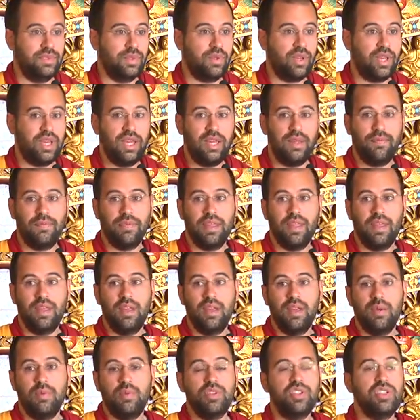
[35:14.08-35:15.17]
Okay?
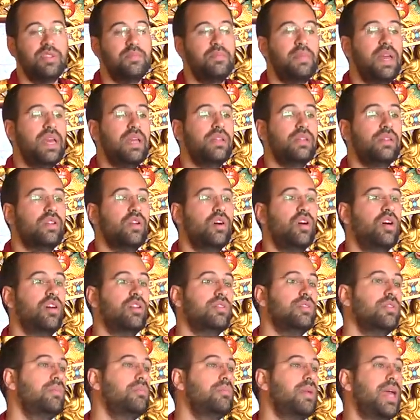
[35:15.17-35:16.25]
Which is based on
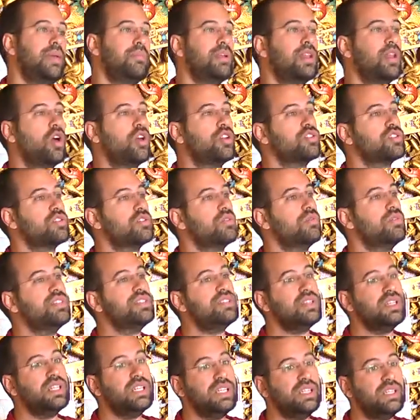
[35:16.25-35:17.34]
maybe logical
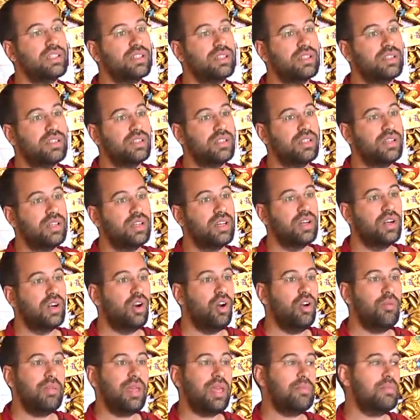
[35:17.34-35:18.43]
reasoning, or
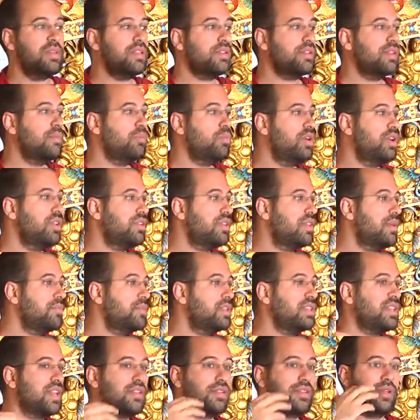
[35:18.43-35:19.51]
maybe something
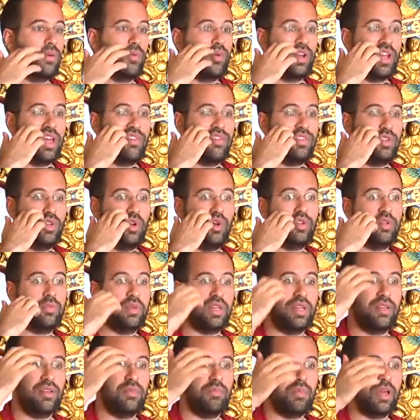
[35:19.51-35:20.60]
that someone have told me,
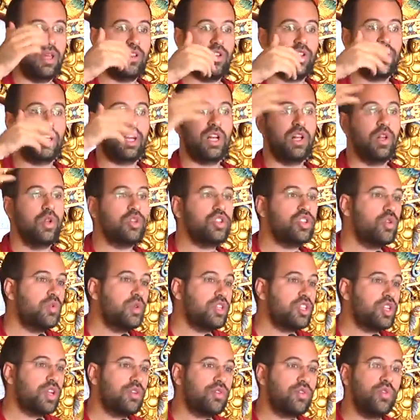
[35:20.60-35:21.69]
based on the culture which
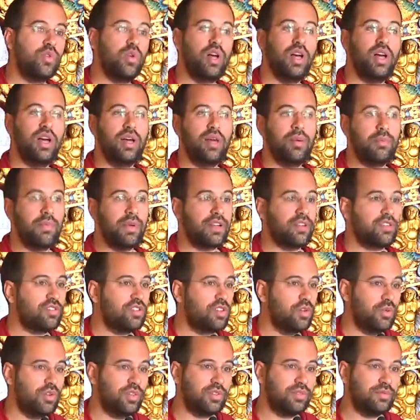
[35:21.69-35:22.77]
I grew up and so
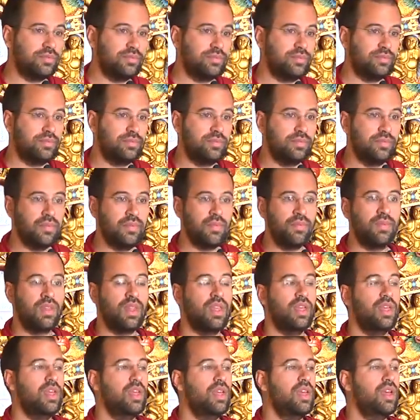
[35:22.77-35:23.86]

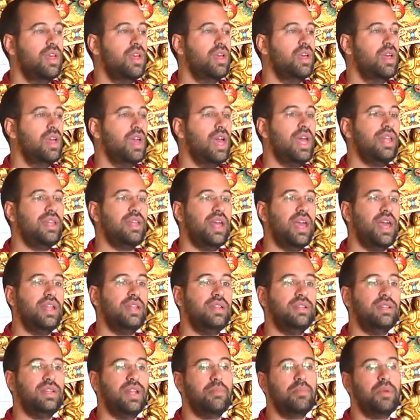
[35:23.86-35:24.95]
on. And then
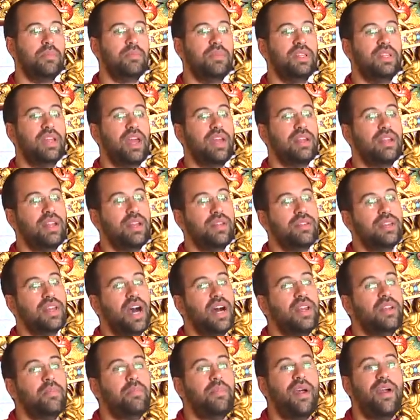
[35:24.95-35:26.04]
there is the
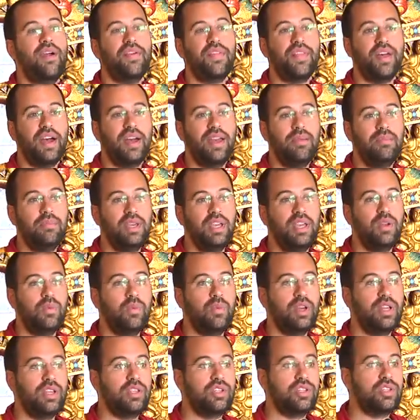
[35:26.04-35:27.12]
other paradigm in
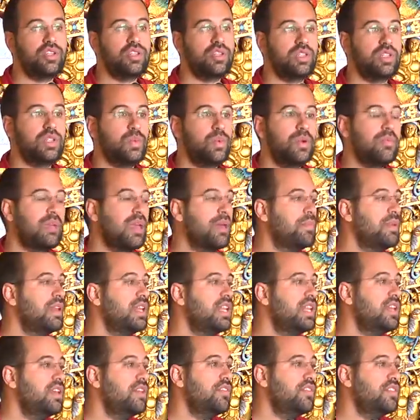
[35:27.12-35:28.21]
which we may
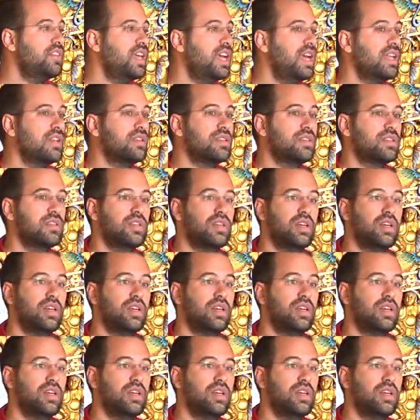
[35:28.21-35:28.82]
believe that